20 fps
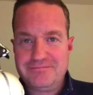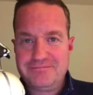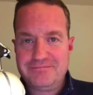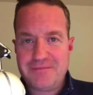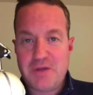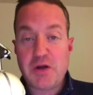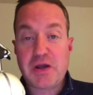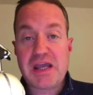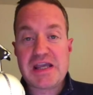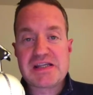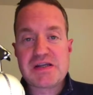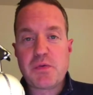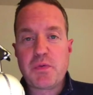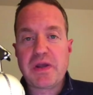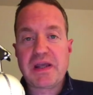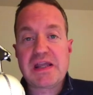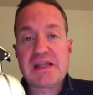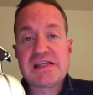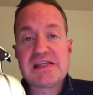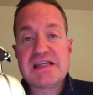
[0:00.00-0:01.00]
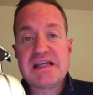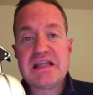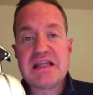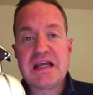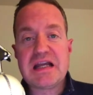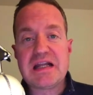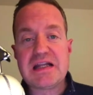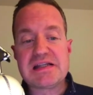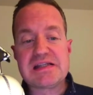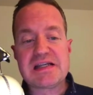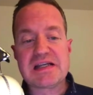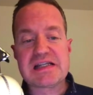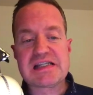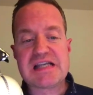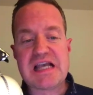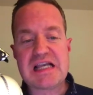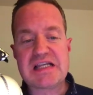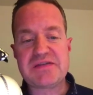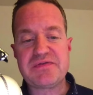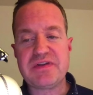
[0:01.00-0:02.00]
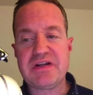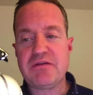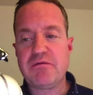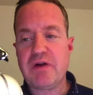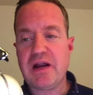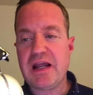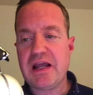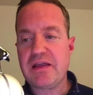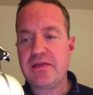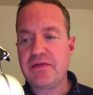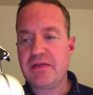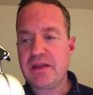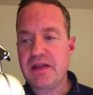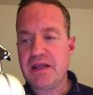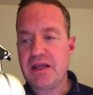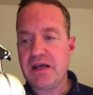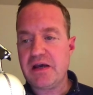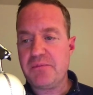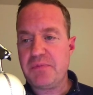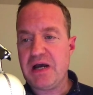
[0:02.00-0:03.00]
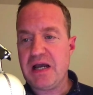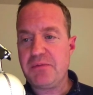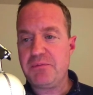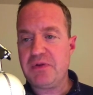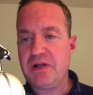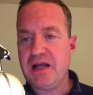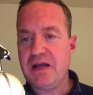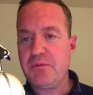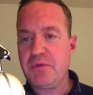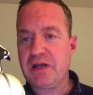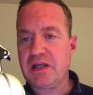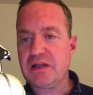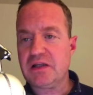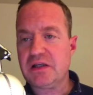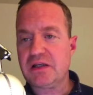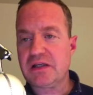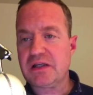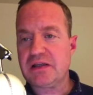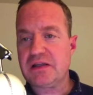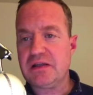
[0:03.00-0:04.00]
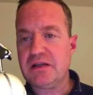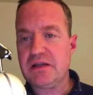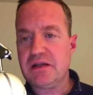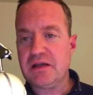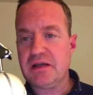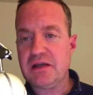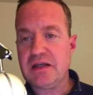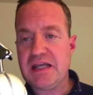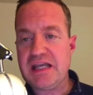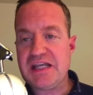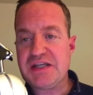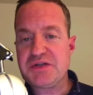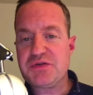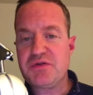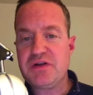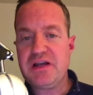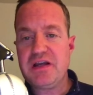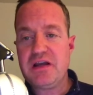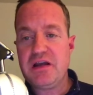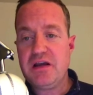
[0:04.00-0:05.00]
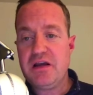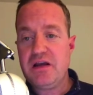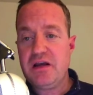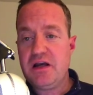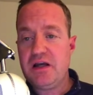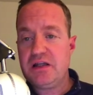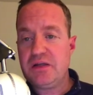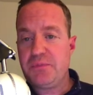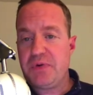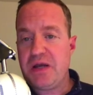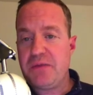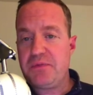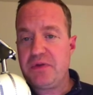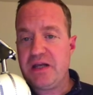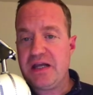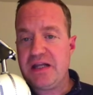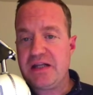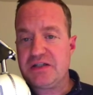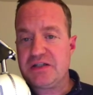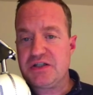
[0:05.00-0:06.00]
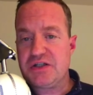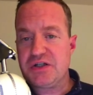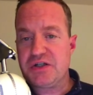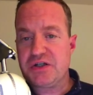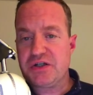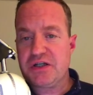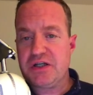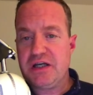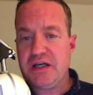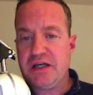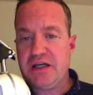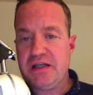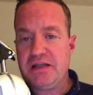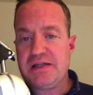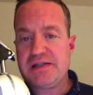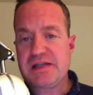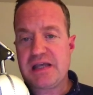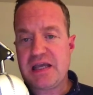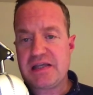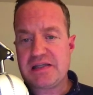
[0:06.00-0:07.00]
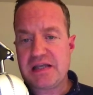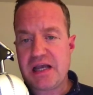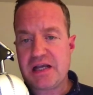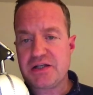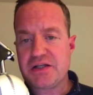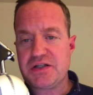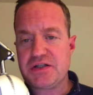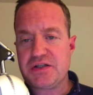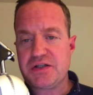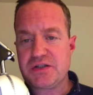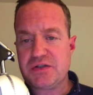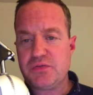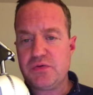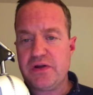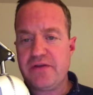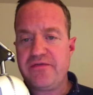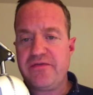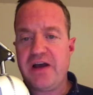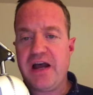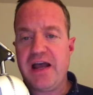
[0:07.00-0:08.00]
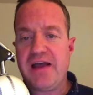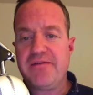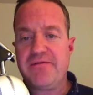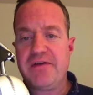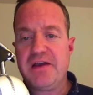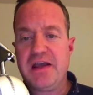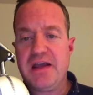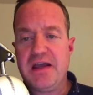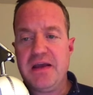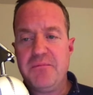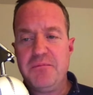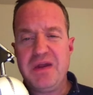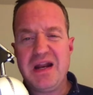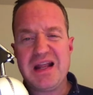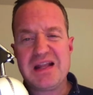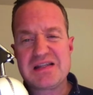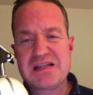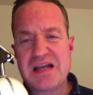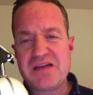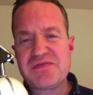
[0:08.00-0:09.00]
Okay, so we can see that it successfully ran the pipeline. We can look at the history on the pipeline. It took, in this case, it actually took 25 minutes.